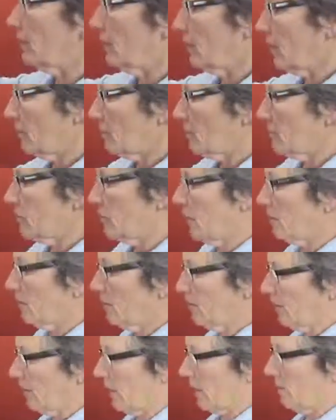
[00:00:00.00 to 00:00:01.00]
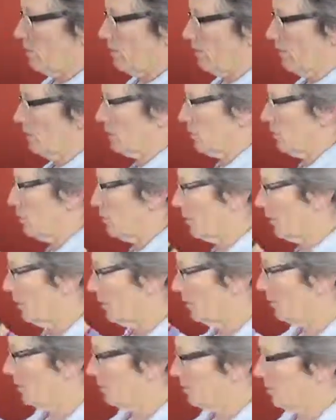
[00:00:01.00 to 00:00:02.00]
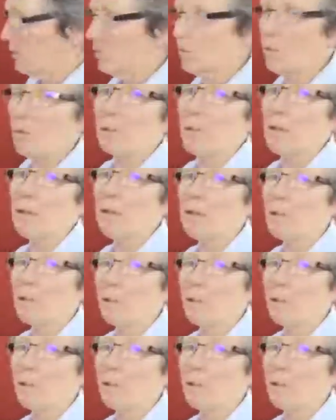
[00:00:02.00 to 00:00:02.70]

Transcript: allows that gate valve to open up, the beans go down